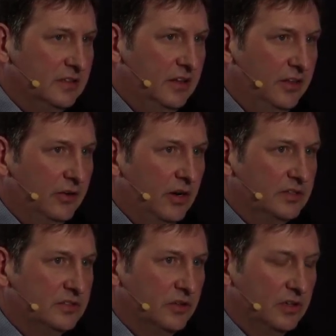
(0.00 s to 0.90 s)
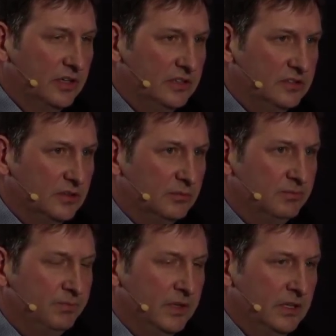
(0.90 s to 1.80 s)
there are certainly some,
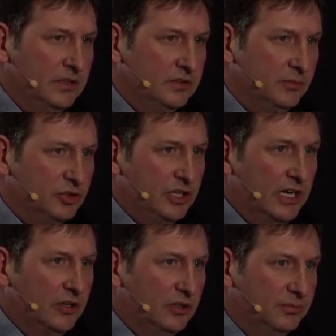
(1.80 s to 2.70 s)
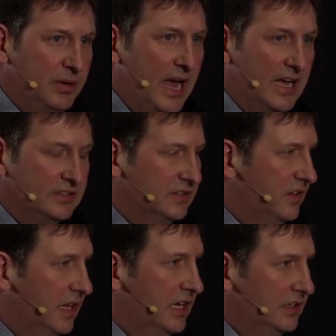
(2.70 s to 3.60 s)
some checkered past
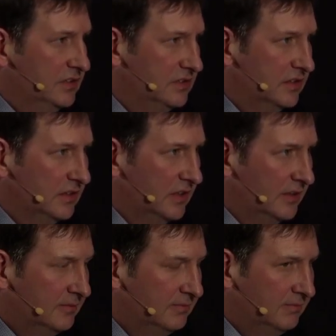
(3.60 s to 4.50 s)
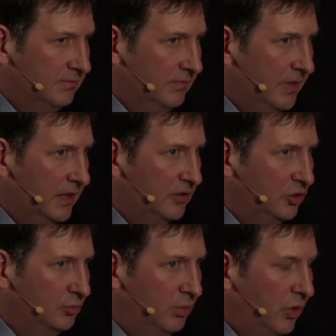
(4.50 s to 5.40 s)
things um, that
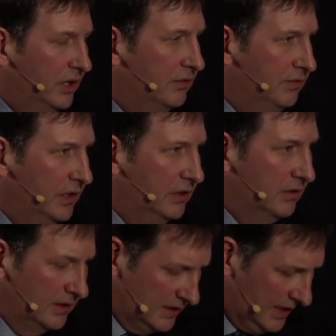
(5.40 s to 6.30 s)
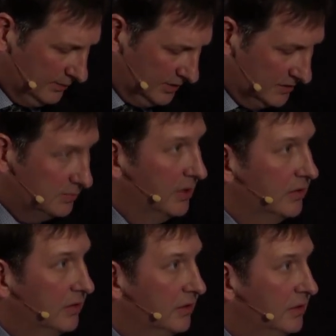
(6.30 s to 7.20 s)
do point a finger at Captain Smith
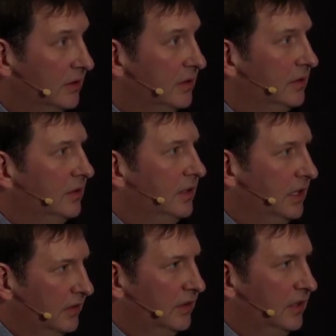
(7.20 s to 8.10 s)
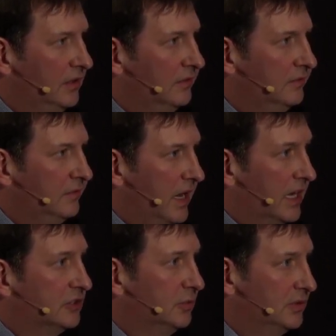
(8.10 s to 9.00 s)
in the
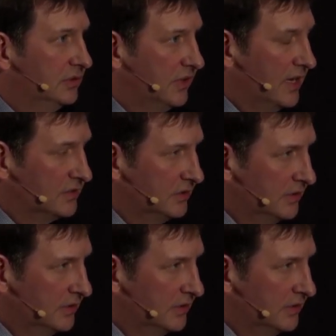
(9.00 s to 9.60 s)
actual disaster.